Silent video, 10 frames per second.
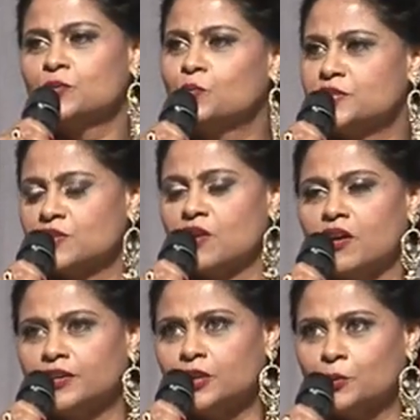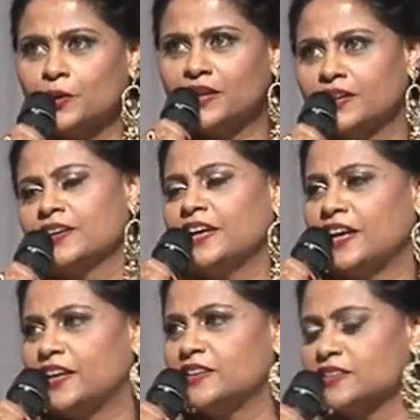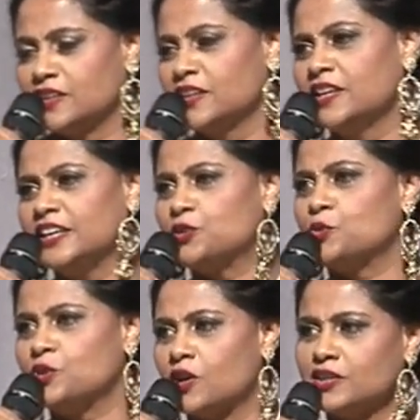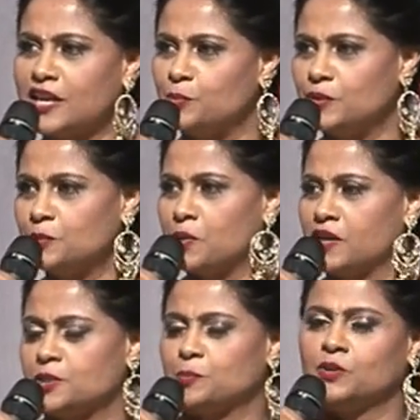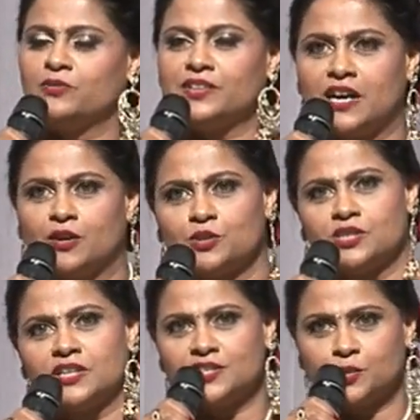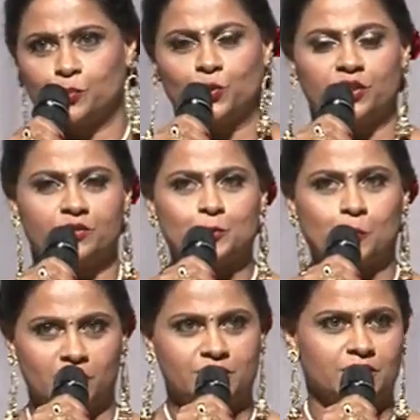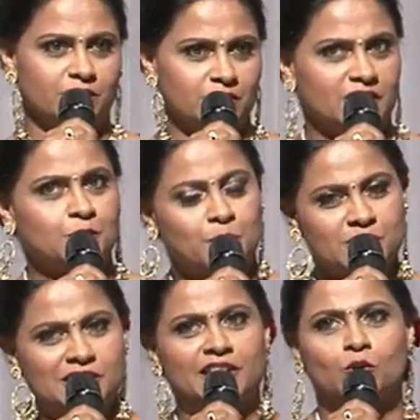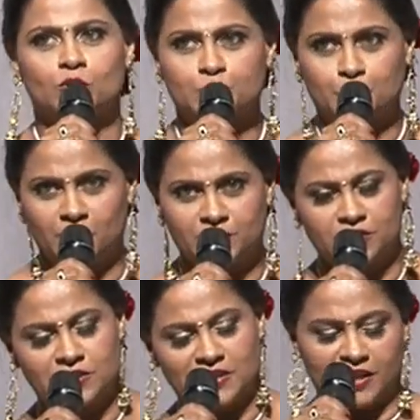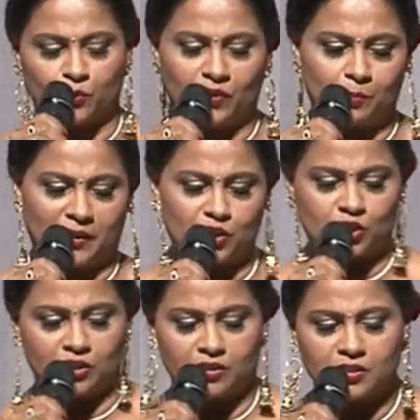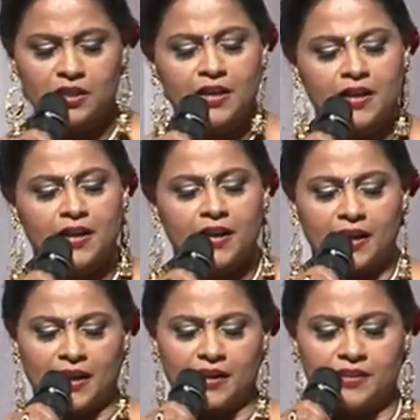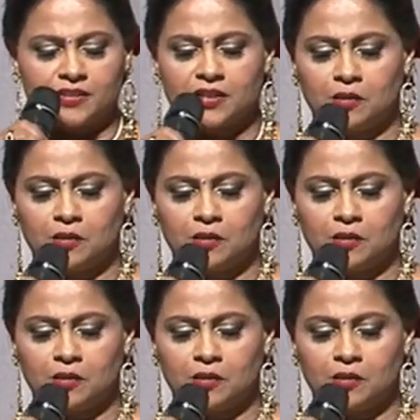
was ongoing, and it would not have been possible without a support of sponsors, especially gold sponsors like we mentioned. And